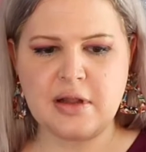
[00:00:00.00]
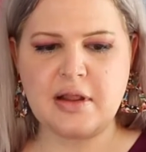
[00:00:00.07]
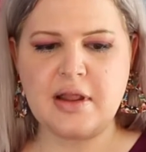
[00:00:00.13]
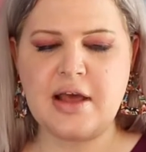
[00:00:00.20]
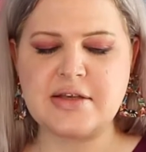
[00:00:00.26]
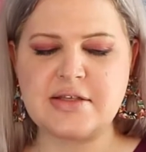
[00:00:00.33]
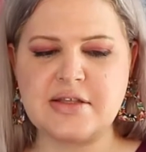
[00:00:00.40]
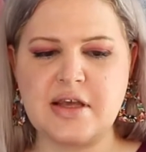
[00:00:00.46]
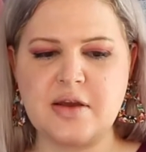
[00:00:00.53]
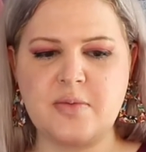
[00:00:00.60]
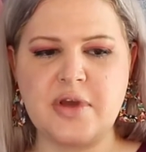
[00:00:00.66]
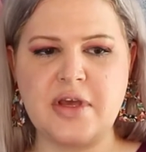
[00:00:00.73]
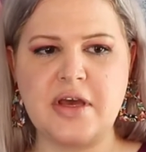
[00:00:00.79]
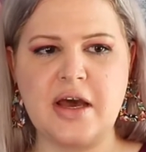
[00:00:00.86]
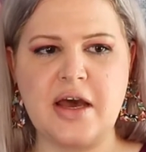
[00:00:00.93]
Last thing
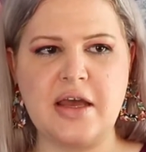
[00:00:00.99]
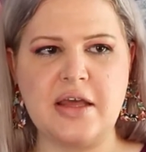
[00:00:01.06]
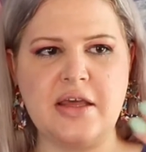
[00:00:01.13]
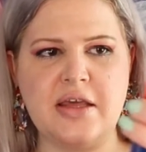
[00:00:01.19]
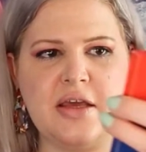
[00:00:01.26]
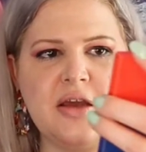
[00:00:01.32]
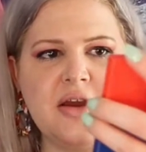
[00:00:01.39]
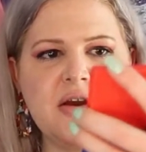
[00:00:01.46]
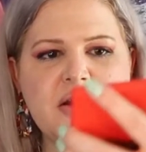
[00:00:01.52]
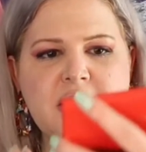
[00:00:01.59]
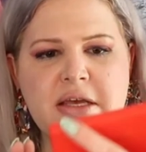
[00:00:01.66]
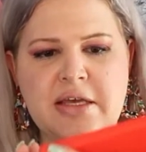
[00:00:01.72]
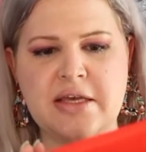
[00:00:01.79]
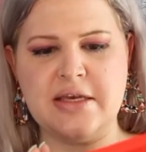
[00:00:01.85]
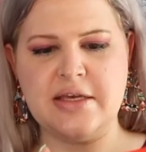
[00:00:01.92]
we got here
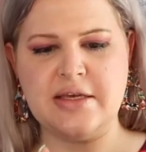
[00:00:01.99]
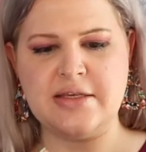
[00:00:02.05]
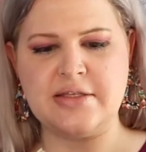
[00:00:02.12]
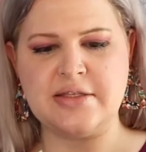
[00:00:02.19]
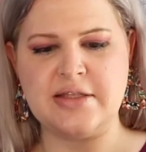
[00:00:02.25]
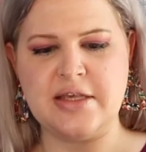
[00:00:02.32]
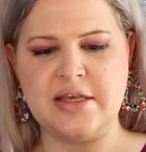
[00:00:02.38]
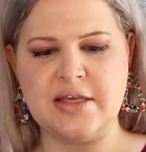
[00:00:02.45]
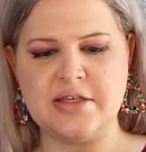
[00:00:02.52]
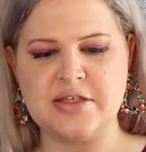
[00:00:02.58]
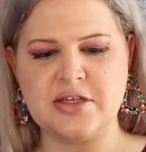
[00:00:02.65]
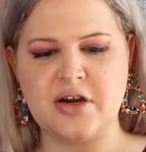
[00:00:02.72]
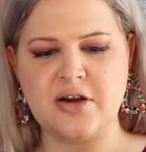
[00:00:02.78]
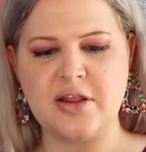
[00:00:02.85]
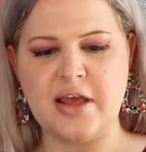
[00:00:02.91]
is the
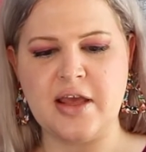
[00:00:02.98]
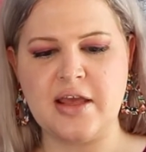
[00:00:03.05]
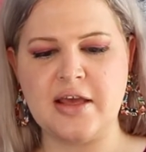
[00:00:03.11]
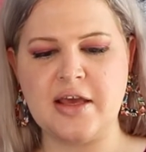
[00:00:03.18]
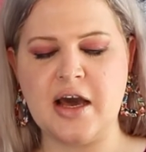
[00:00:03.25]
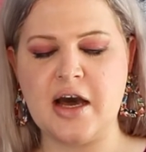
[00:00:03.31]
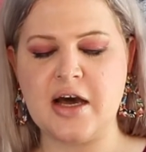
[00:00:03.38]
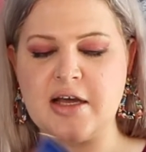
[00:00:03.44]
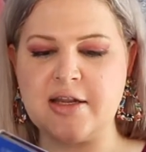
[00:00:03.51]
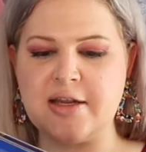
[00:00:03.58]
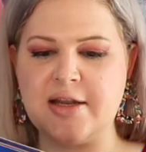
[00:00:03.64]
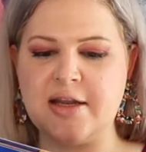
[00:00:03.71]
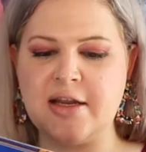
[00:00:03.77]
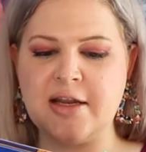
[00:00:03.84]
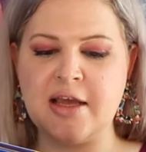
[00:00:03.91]
Starlight
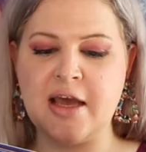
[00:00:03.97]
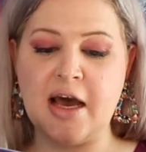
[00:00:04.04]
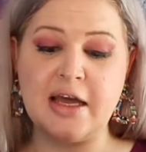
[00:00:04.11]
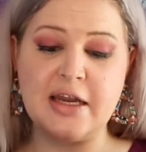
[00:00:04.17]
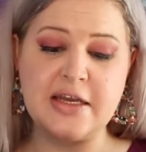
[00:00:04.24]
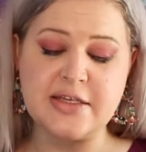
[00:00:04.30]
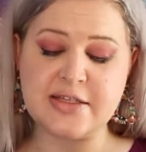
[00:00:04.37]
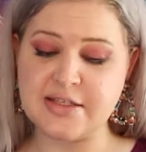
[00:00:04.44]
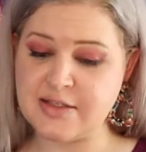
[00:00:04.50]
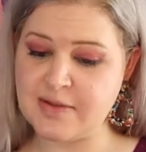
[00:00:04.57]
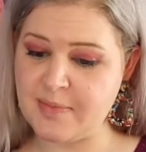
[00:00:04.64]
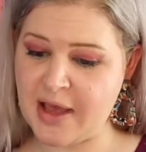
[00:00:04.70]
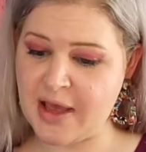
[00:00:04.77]
Goddess